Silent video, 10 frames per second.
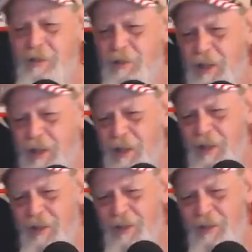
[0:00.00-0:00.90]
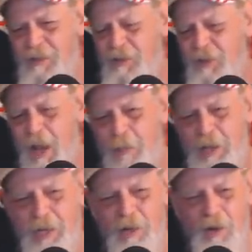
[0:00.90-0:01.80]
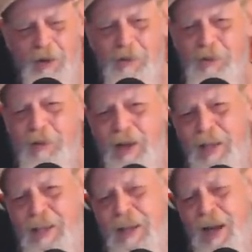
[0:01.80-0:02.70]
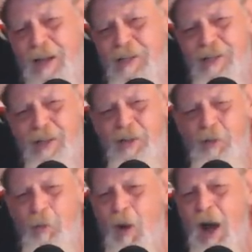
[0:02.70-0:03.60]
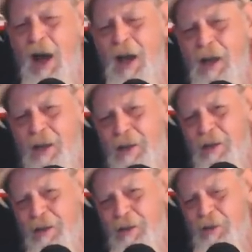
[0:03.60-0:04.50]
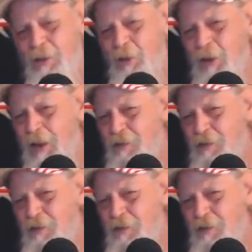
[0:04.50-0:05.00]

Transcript: to little slimy lawyers trying to get out and tell you why you don't have to